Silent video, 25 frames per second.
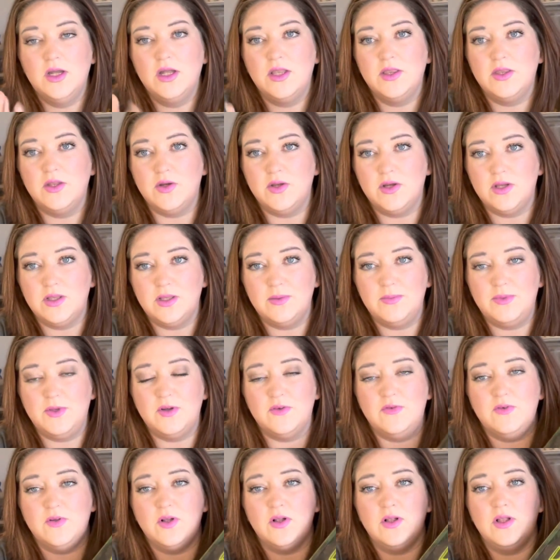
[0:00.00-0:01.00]
The Good and the
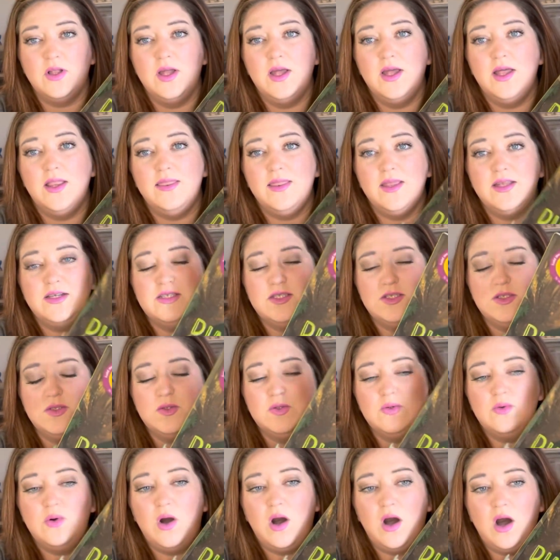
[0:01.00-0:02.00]
Beautiful, they
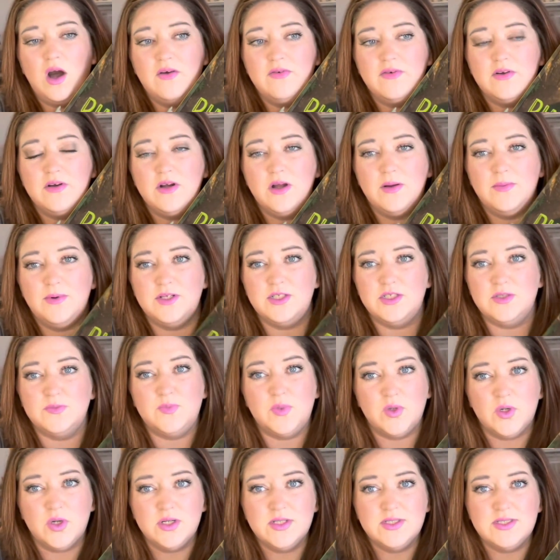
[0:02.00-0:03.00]
do offer a bunch of
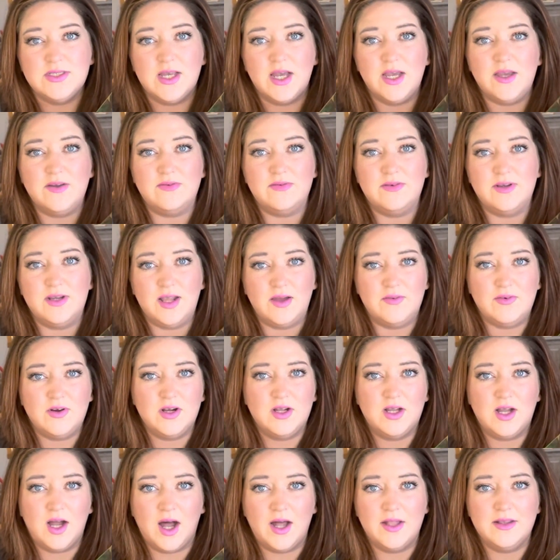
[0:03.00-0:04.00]
books. I've never
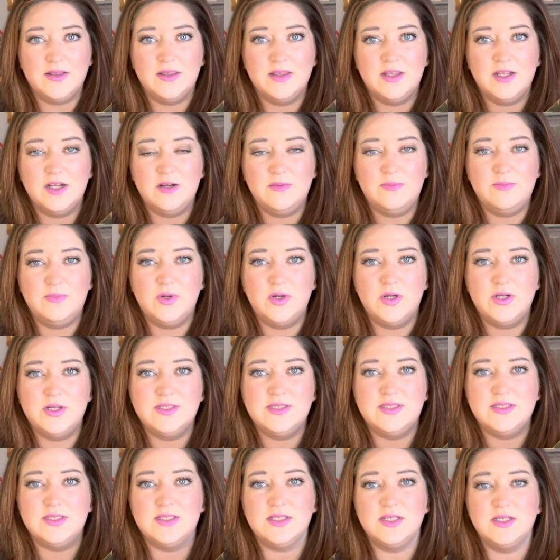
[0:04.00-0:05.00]
gotten their
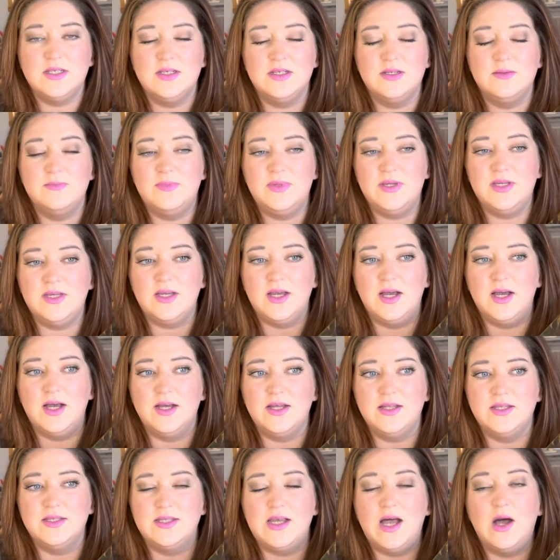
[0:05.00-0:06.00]
books
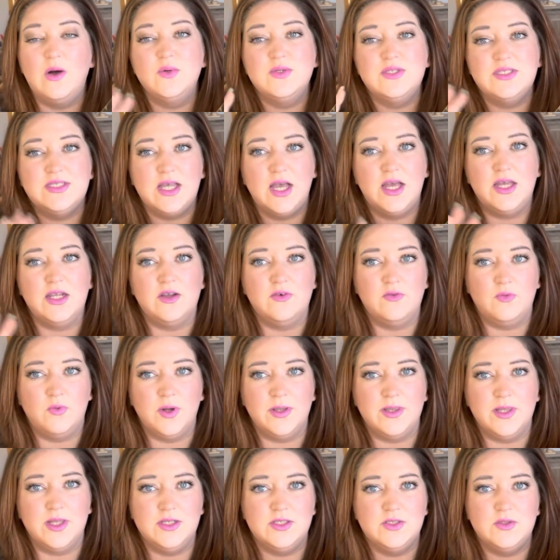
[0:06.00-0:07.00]
because outside of when
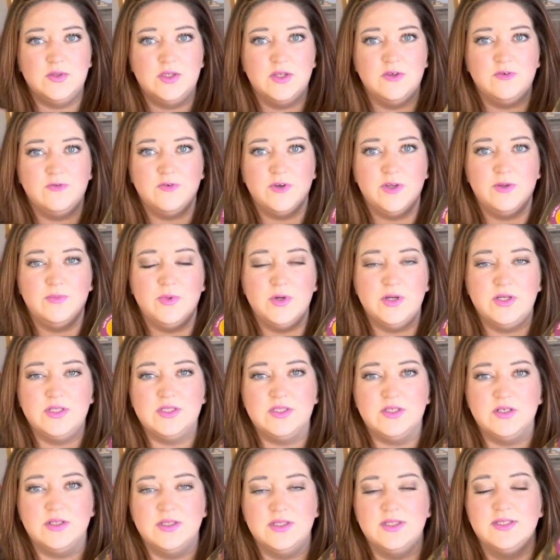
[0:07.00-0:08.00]
they do the free books
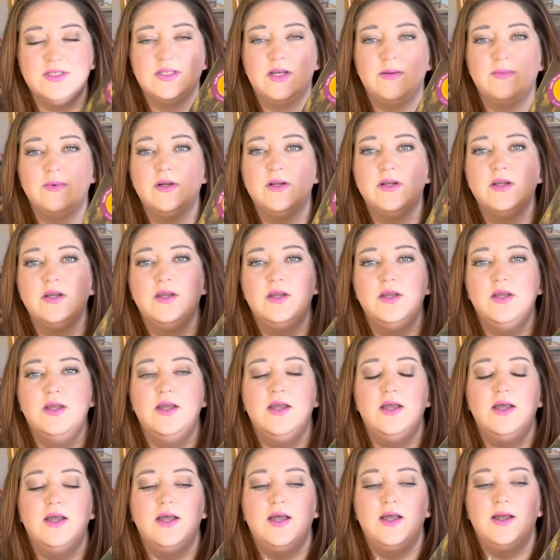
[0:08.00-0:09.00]
during the summer
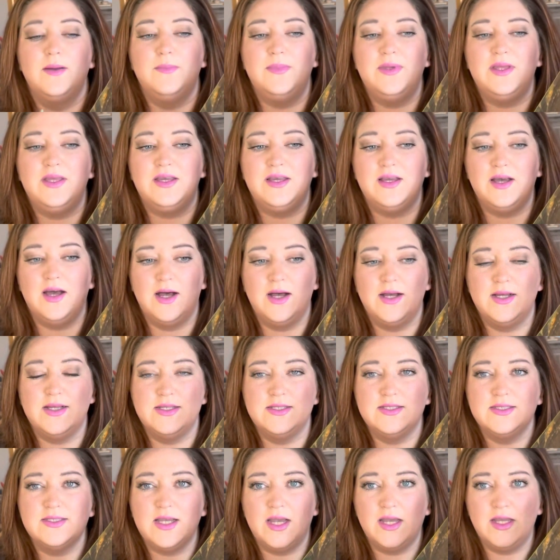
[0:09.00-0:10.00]

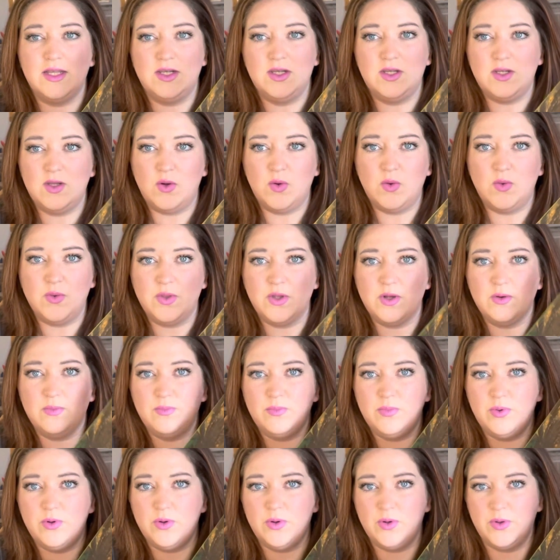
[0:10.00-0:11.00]
because I know they're
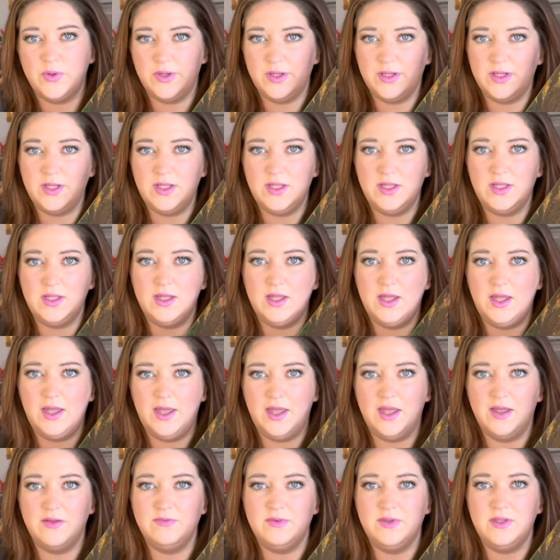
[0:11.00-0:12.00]
pretty
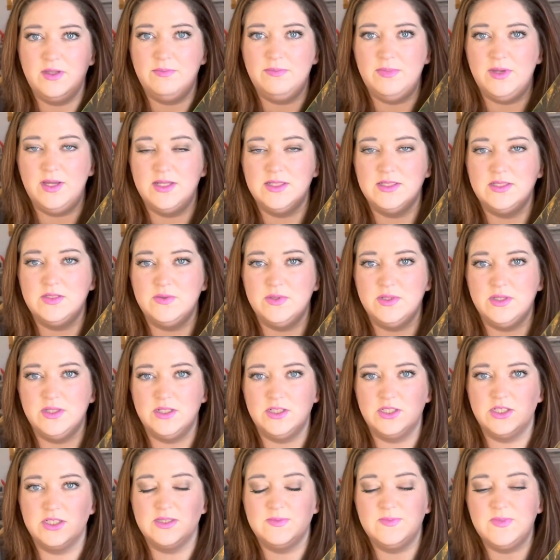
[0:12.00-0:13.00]
heavy based
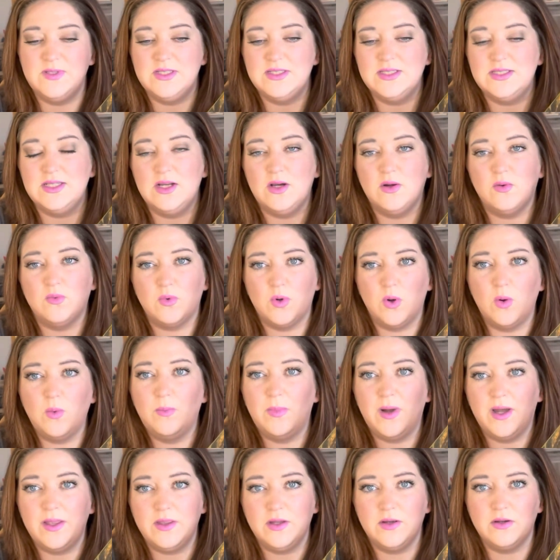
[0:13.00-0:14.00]
religious because they are wrote
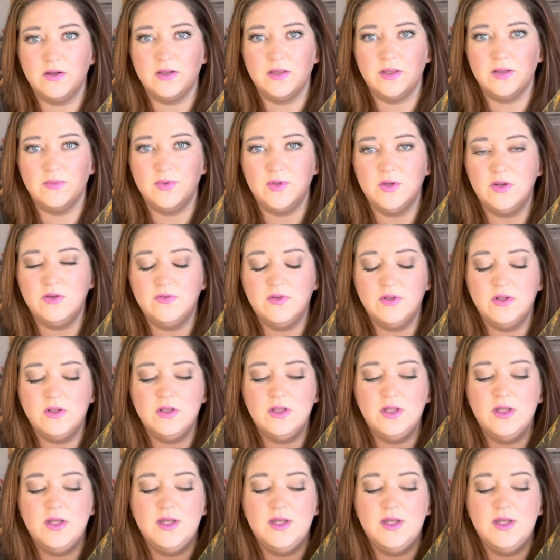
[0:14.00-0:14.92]
by the good and the beautiful